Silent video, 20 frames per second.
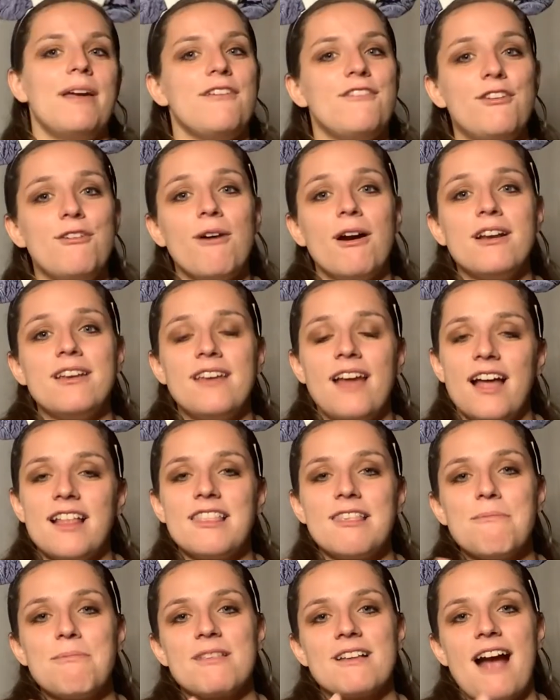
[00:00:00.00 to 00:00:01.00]
If you are not
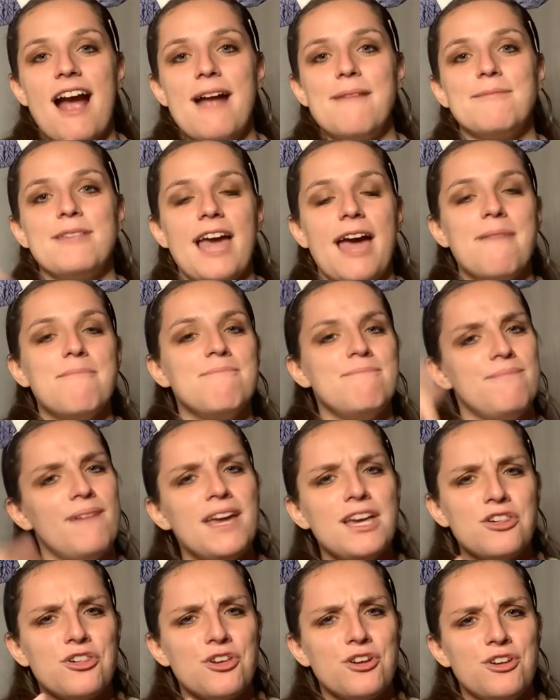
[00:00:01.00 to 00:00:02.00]
subscribed yet,
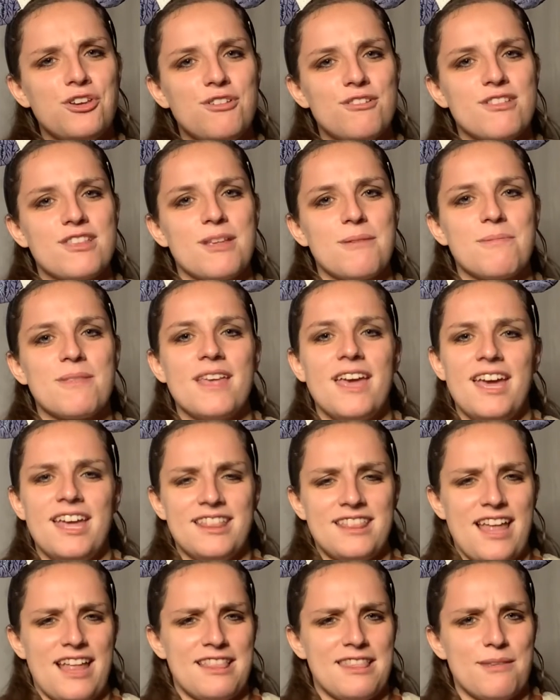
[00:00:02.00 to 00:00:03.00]
make sure you
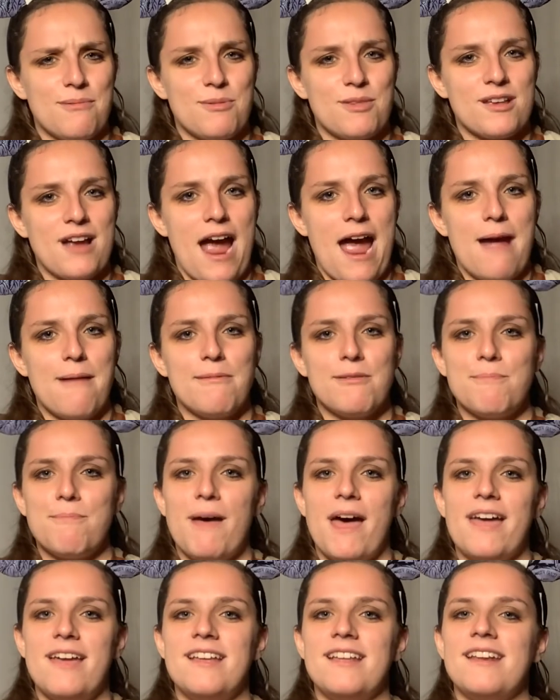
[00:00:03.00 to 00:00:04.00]
hit that subscribe
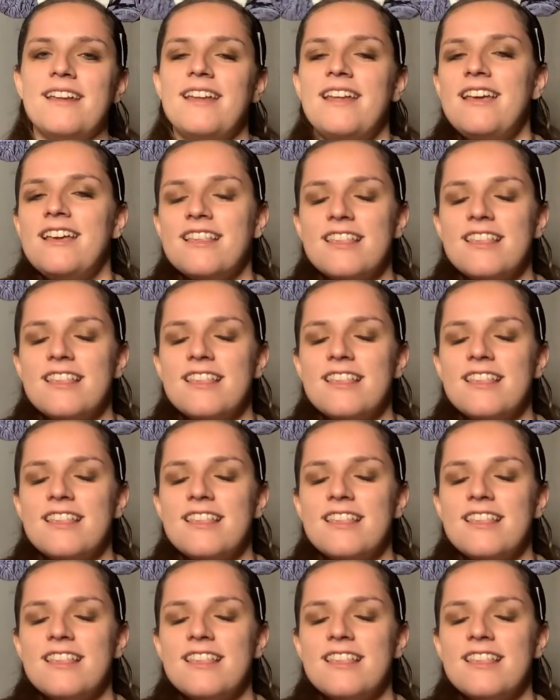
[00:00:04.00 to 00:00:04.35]
button.